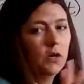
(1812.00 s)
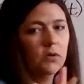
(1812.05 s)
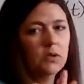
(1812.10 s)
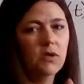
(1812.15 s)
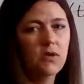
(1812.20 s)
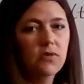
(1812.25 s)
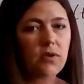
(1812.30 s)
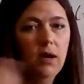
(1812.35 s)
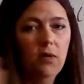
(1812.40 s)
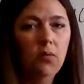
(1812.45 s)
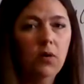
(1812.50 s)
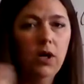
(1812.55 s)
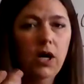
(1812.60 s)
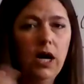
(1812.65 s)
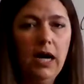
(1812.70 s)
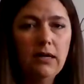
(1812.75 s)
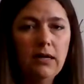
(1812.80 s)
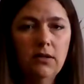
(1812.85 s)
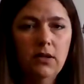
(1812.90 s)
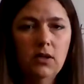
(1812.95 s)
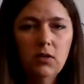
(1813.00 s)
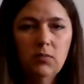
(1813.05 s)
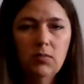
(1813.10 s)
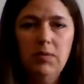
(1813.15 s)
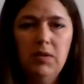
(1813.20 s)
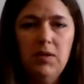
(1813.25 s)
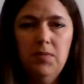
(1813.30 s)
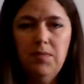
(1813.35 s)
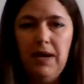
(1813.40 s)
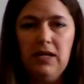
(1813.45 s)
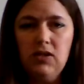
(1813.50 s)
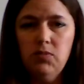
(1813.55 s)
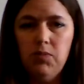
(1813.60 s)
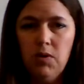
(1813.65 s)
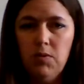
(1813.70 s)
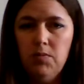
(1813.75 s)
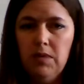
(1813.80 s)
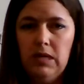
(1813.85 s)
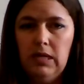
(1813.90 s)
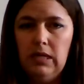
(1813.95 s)
and you thought, well, I don't know, maybe the bats
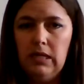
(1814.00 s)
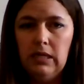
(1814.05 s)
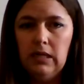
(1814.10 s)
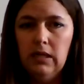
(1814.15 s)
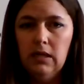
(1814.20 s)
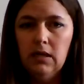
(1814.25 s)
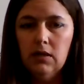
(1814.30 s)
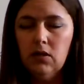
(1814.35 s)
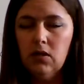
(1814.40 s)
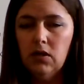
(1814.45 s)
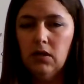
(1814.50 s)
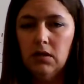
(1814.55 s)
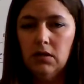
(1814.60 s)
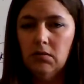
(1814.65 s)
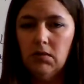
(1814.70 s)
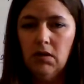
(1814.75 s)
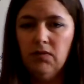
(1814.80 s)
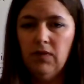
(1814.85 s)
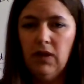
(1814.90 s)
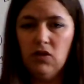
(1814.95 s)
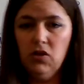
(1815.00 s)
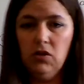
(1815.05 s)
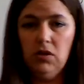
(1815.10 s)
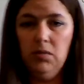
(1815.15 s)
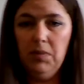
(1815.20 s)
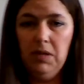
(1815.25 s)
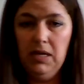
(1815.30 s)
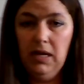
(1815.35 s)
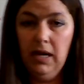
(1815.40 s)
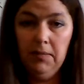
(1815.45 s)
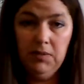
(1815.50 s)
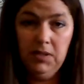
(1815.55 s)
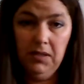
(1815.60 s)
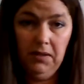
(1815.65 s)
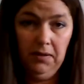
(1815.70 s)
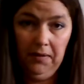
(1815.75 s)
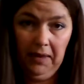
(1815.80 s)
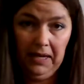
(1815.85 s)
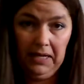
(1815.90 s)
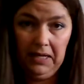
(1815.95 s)
per minute could eventually be up
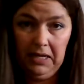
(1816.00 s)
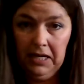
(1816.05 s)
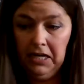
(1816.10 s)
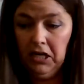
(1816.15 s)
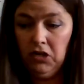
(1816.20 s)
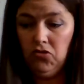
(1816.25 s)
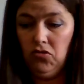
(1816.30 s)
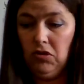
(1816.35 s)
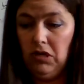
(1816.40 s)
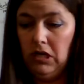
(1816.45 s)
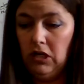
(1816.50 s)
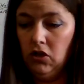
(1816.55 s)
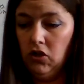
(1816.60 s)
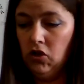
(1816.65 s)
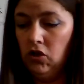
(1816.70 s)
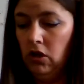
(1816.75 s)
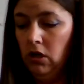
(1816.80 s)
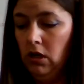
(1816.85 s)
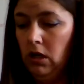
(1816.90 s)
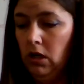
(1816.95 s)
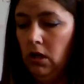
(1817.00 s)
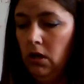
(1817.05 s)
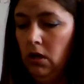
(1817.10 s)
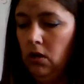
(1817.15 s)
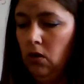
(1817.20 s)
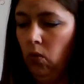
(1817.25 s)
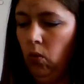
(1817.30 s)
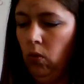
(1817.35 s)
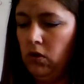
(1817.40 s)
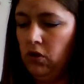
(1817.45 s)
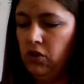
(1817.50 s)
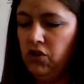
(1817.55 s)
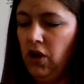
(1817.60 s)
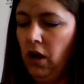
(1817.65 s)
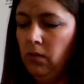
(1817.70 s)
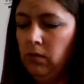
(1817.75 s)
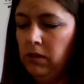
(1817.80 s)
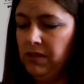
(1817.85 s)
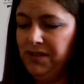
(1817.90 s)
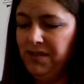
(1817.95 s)
to like 100-ish. Or
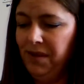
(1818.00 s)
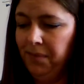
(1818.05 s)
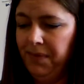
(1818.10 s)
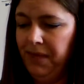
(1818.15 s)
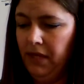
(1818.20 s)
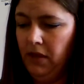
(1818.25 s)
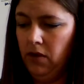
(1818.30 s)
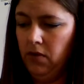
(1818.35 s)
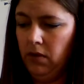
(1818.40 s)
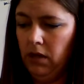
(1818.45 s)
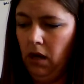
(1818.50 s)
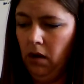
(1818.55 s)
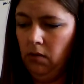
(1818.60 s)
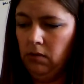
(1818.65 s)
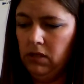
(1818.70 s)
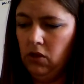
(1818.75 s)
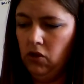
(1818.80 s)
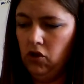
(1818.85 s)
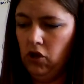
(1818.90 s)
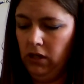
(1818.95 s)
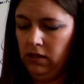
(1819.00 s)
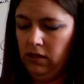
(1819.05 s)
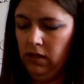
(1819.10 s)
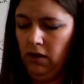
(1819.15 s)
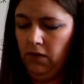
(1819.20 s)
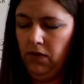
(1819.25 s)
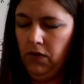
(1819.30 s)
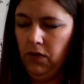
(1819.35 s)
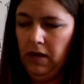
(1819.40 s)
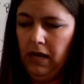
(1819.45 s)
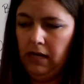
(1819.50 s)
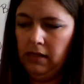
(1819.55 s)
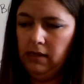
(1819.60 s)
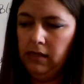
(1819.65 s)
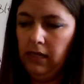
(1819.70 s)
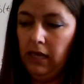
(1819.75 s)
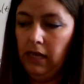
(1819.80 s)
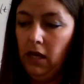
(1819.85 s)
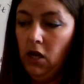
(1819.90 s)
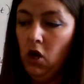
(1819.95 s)
start with something, you can always adjust it if you can't
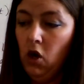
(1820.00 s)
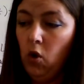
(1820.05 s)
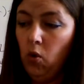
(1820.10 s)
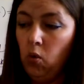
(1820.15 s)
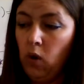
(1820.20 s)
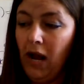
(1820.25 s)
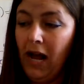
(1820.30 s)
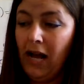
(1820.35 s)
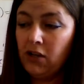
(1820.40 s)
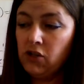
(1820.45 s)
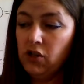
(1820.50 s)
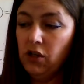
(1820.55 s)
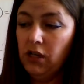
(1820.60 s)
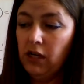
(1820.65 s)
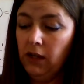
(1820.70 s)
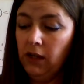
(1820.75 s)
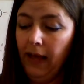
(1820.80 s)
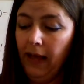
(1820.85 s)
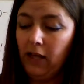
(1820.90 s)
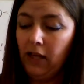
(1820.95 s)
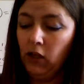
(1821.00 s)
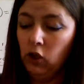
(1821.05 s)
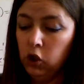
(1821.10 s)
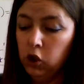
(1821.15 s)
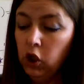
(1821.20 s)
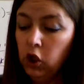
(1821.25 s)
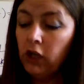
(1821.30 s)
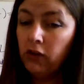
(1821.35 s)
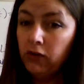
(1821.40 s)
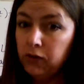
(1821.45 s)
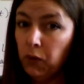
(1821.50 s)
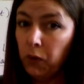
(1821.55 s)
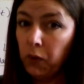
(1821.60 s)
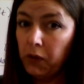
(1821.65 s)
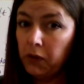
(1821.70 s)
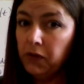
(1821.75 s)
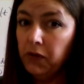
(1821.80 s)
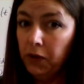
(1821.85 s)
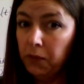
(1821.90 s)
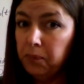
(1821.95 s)
see. We're actually going to like look for
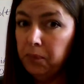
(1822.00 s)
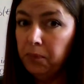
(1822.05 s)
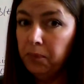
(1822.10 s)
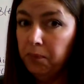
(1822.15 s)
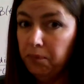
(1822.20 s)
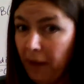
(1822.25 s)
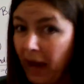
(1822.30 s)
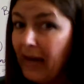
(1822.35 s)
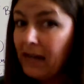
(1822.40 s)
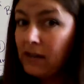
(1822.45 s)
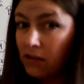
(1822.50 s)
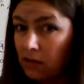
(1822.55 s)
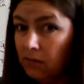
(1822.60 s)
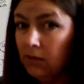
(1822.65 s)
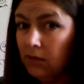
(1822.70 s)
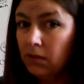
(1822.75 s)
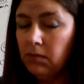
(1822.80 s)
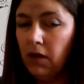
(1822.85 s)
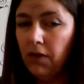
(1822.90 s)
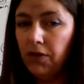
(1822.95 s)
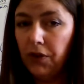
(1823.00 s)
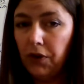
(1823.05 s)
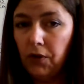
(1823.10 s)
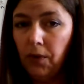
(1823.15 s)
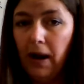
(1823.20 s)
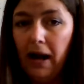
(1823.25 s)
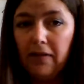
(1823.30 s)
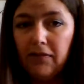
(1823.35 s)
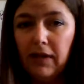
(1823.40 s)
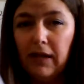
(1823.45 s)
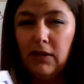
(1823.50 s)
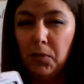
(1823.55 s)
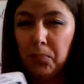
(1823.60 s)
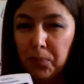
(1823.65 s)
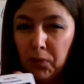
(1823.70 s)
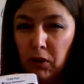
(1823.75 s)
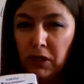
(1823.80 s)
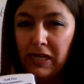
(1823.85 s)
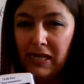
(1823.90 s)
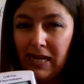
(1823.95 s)
the maximum on the graph, like the
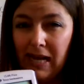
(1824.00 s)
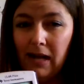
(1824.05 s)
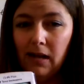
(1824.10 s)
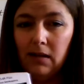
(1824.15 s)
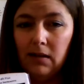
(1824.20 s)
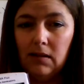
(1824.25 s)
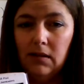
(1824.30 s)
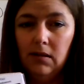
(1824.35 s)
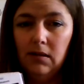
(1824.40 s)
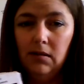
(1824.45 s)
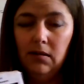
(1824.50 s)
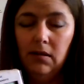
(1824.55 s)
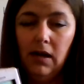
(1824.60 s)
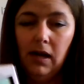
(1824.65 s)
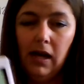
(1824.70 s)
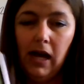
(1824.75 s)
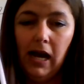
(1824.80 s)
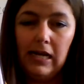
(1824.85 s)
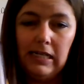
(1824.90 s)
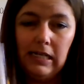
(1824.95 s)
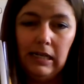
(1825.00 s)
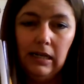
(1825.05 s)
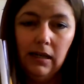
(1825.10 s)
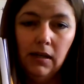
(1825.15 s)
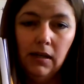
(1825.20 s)
pre-calc idea.